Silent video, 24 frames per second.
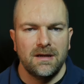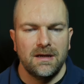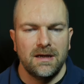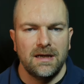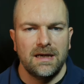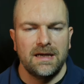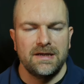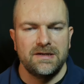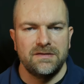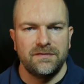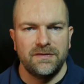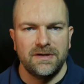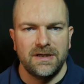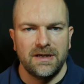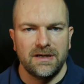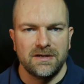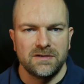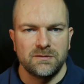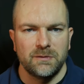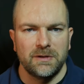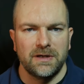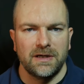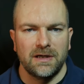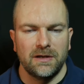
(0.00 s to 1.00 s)
In later
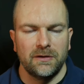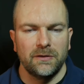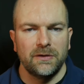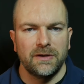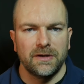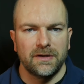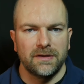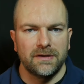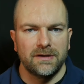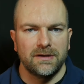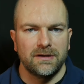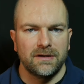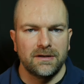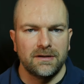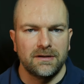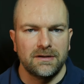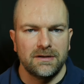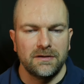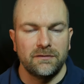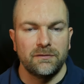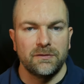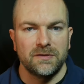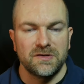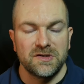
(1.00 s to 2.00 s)
videos we're going to look at the
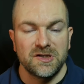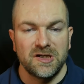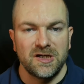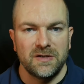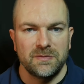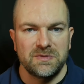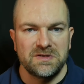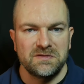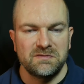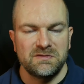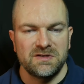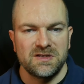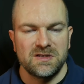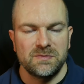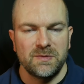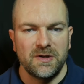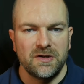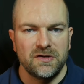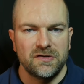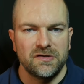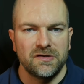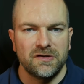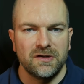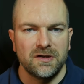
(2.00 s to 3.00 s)
different types of
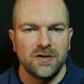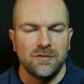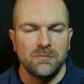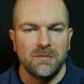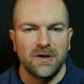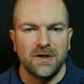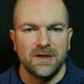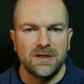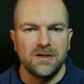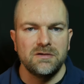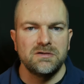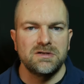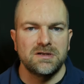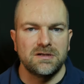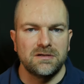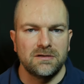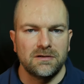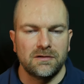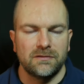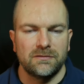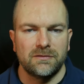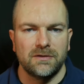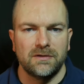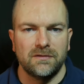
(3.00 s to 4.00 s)
suspension that you might use in
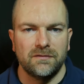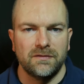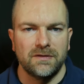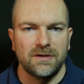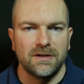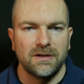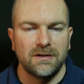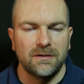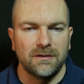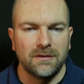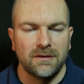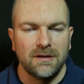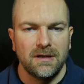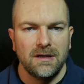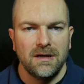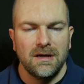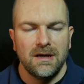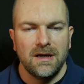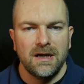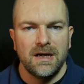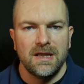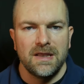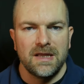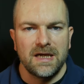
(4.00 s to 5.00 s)
an off-road vehicle
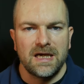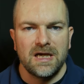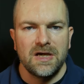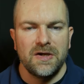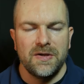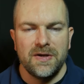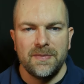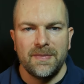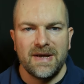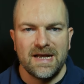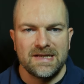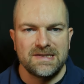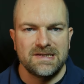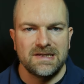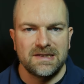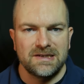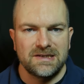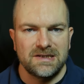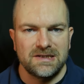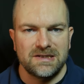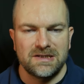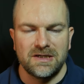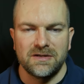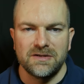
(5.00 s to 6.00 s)
and the
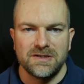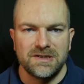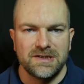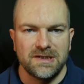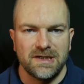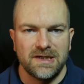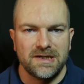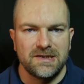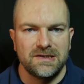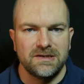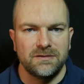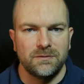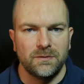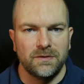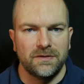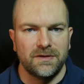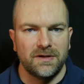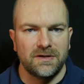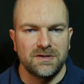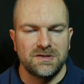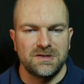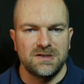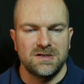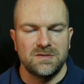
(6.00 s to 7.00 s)
kinematics associated with
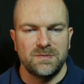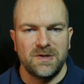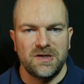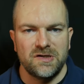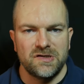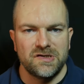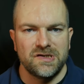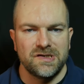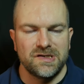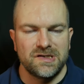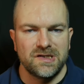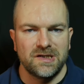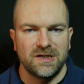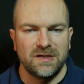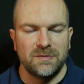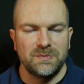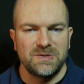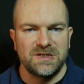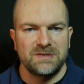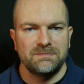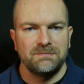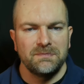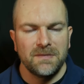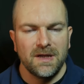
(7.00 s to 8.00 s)
those suspension
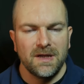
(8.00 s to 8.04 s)
types.